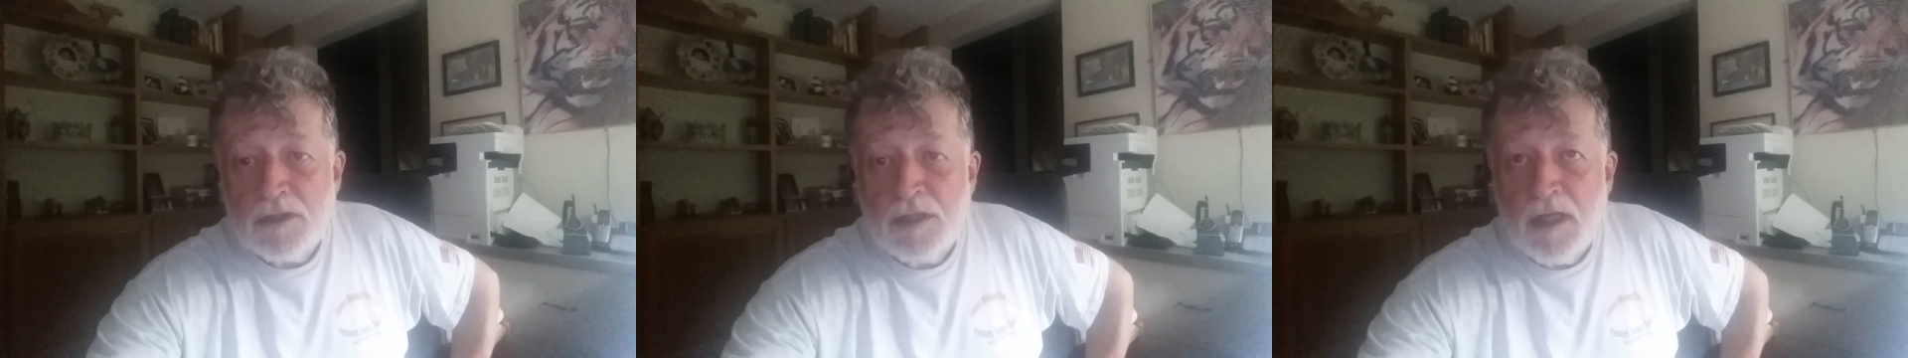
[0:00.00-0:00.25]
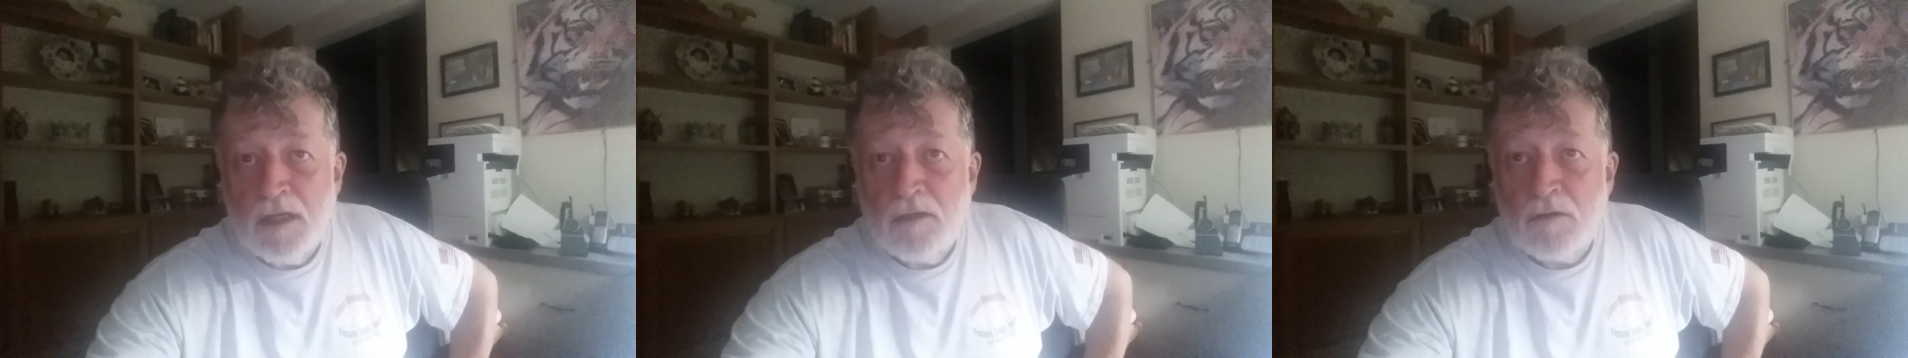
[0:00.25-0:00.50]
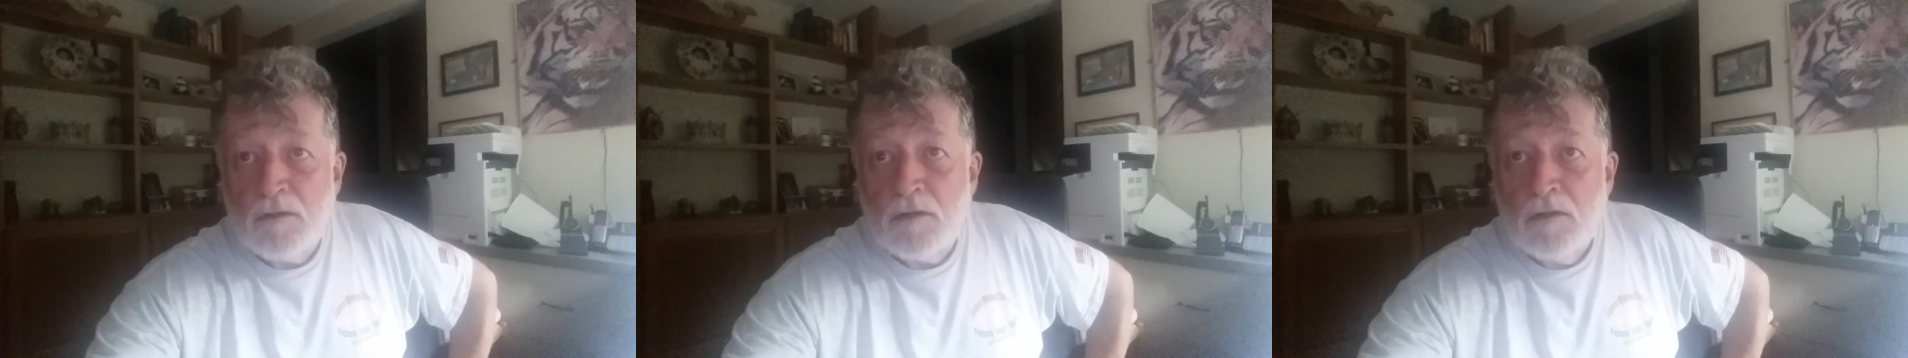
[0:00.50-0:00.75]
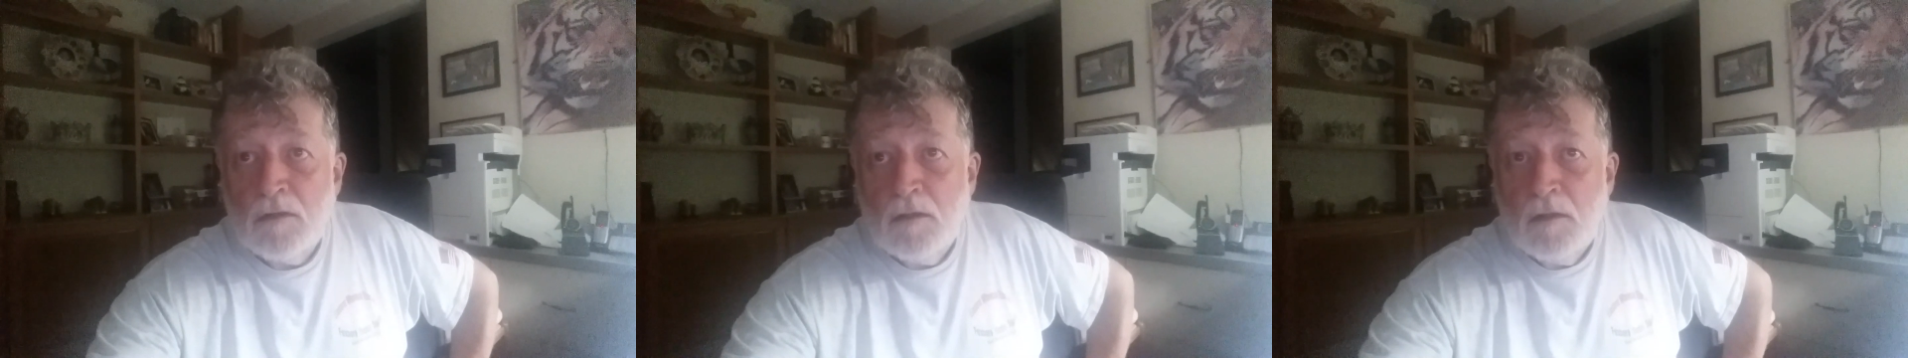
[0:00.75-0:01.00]

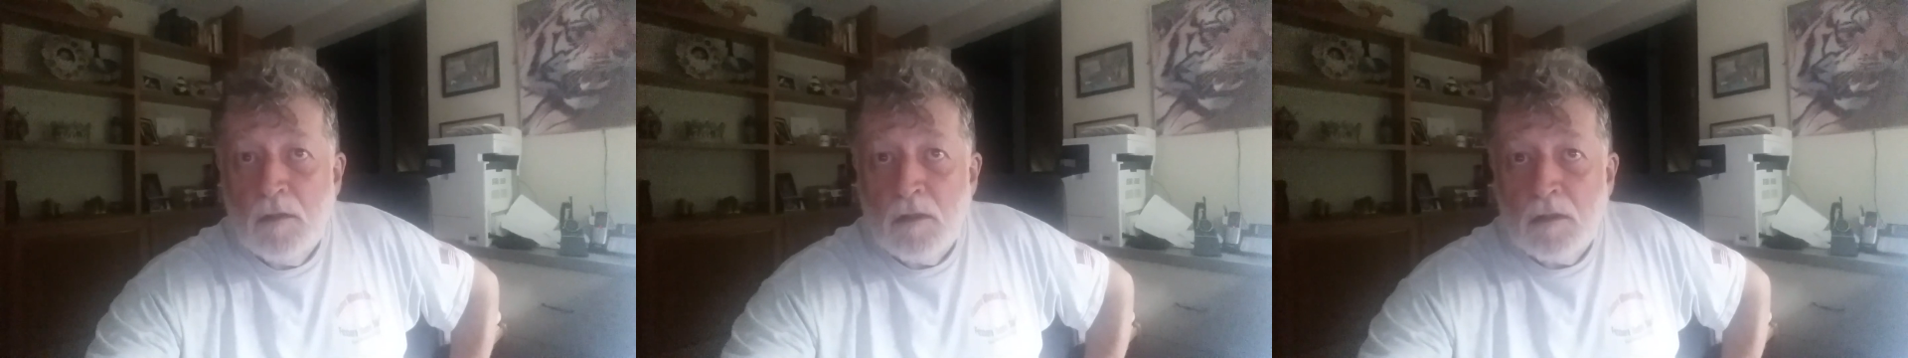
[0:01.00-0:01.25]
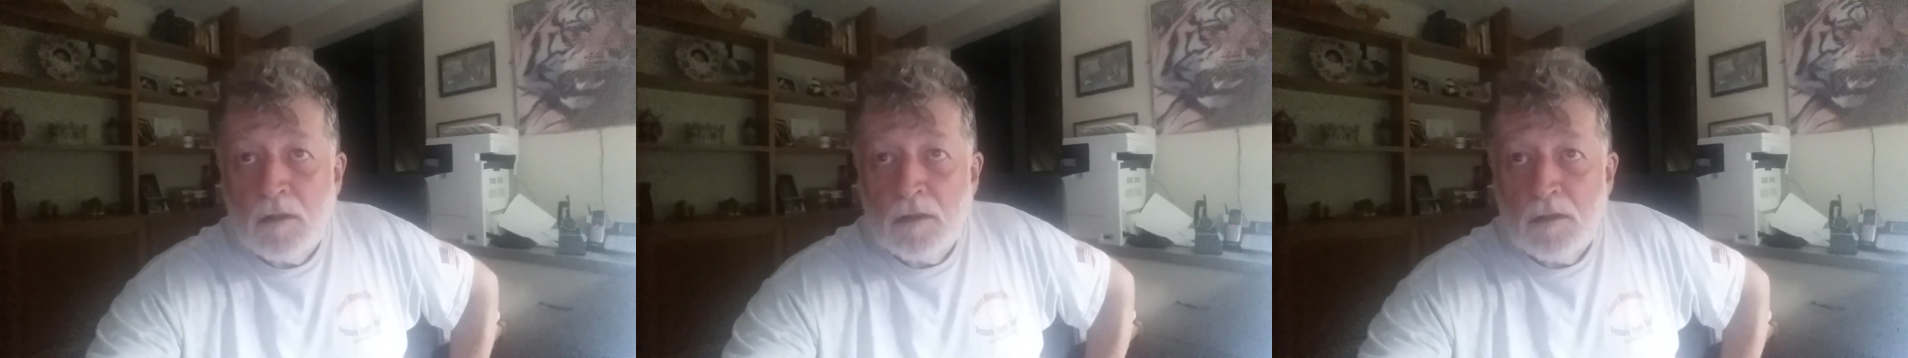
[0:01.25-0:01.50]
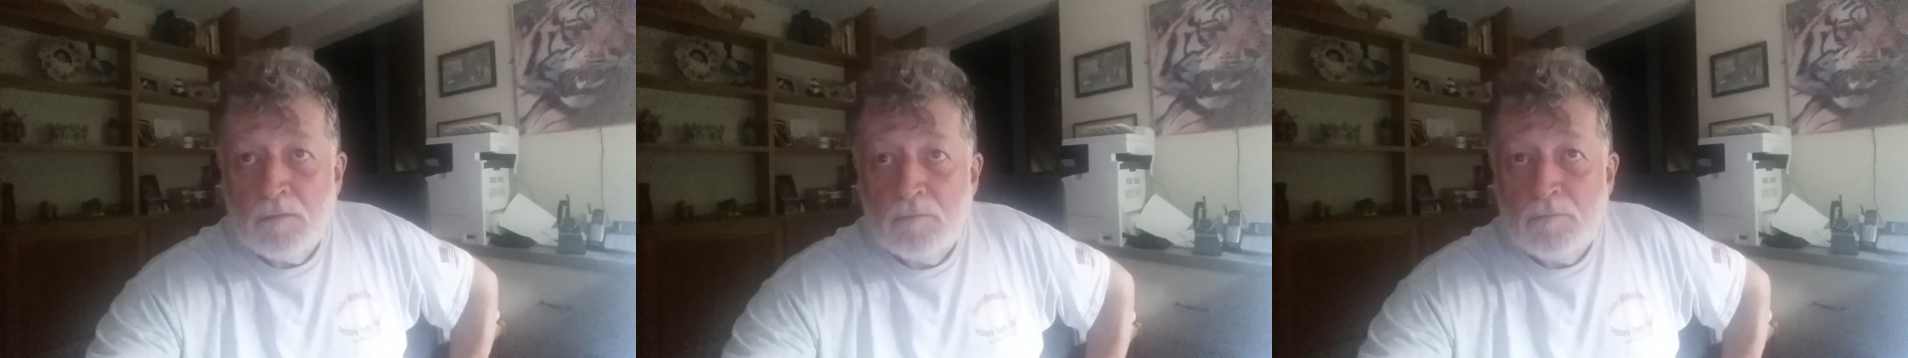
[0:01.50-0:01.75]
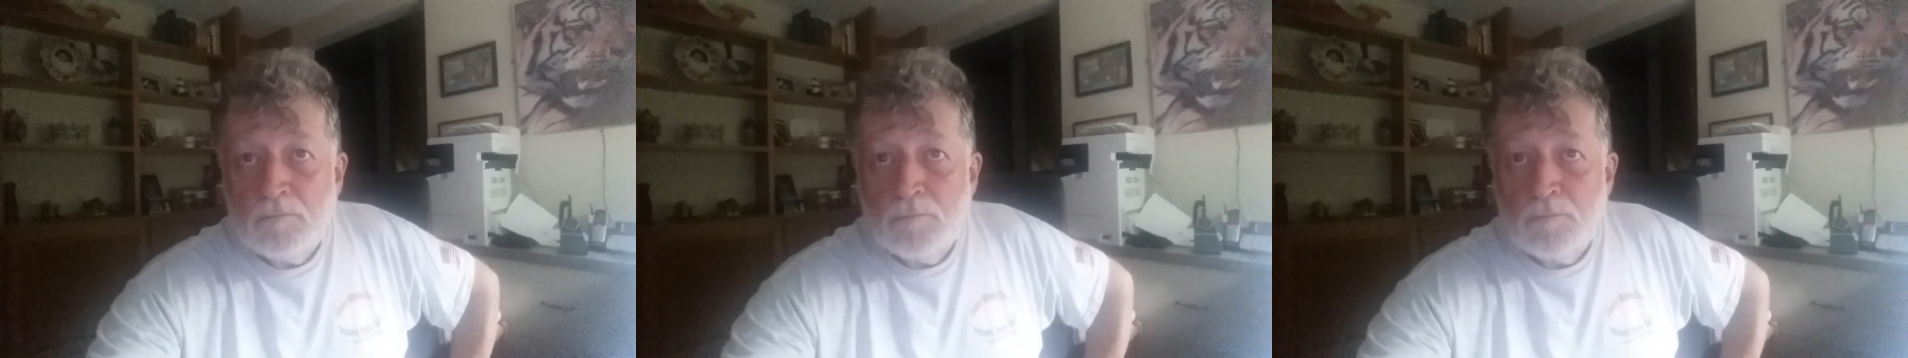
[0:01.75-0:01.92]
standard uh,